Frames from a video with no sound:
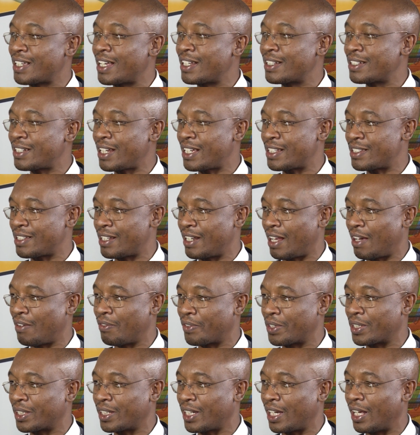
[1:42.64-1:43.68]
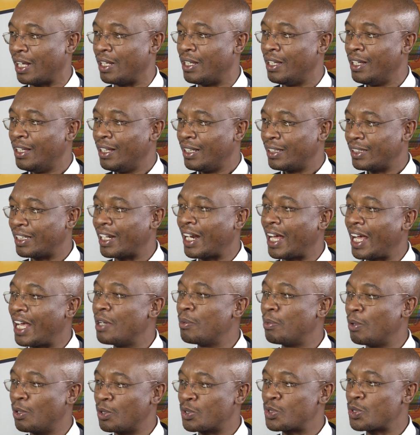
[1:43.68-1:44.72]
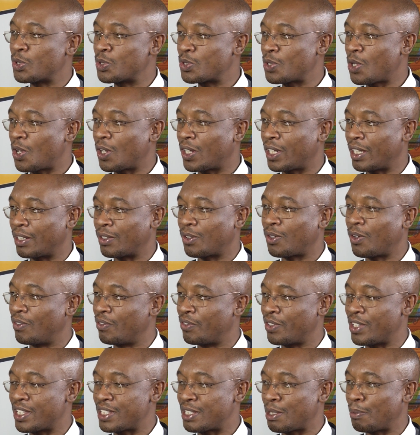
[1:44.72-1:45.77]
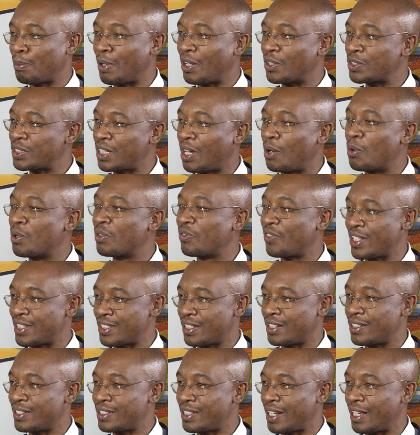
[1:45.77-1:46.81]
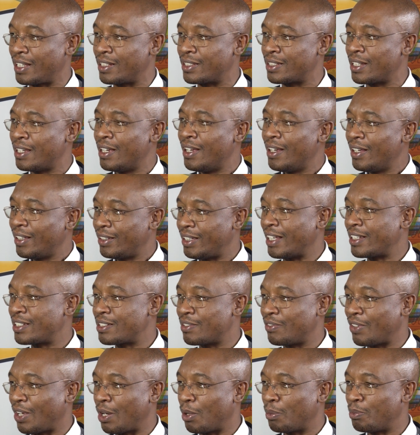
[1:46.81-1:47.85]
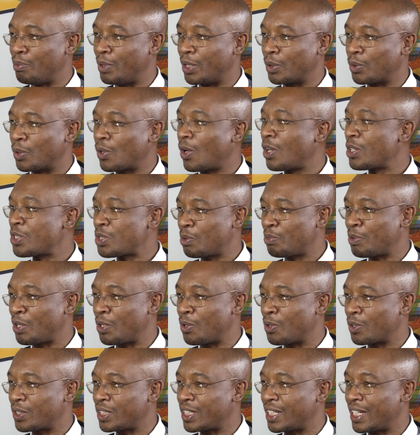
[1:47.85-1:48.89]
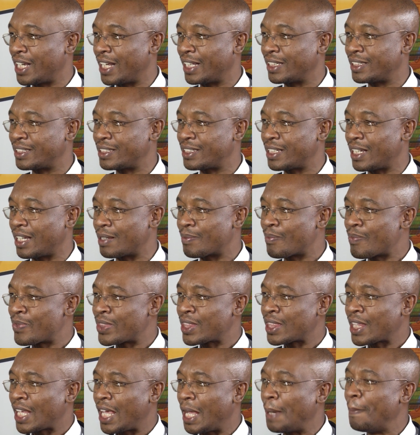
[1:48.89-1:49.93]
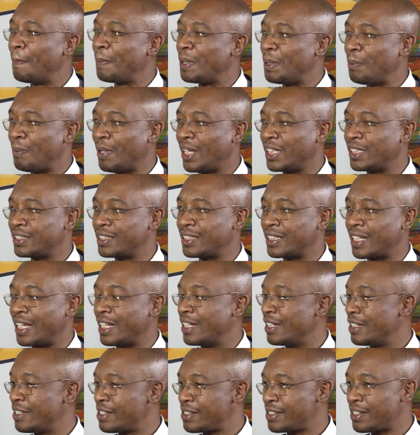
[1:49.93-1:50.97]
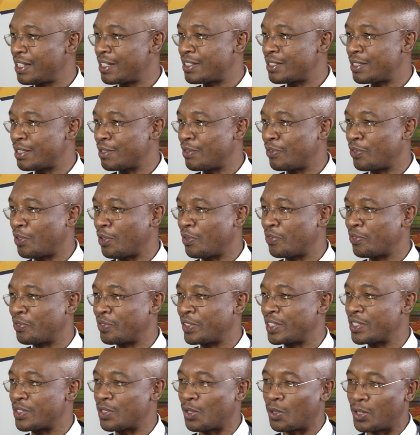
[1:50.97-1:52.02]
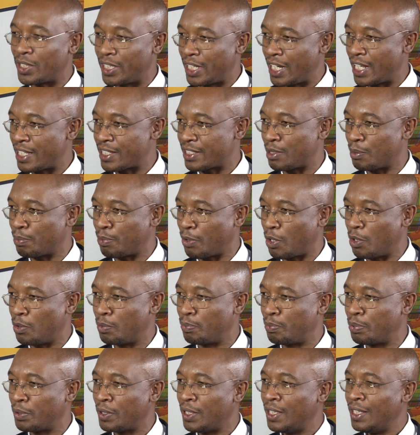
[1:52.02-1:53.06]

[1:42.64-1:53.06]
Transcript: centers in Africa that are able to talk and converse about how we facilitate that development. We'll also be looking at implementing an initiative of His Holiness the Pope